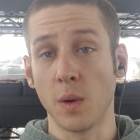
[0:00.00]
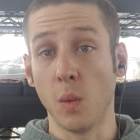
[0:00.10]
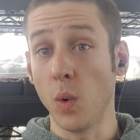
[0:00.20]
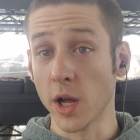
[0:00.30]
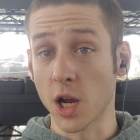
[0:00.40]

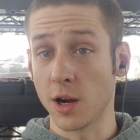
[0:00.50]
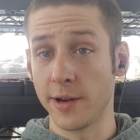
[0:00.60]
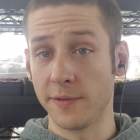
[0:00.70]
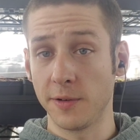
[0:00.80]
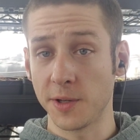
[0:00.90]
what
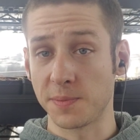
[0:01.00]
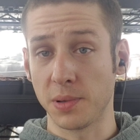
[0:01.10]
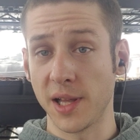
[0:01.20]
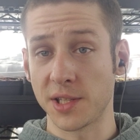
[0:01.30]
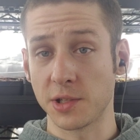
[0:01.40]
carnivorous
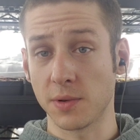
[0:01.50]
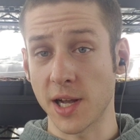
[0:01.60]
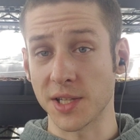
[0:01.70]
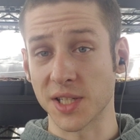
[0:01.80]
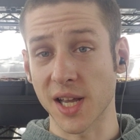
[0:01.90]
plants do
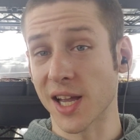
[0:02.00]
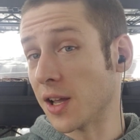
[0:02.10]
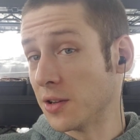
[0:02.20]
I say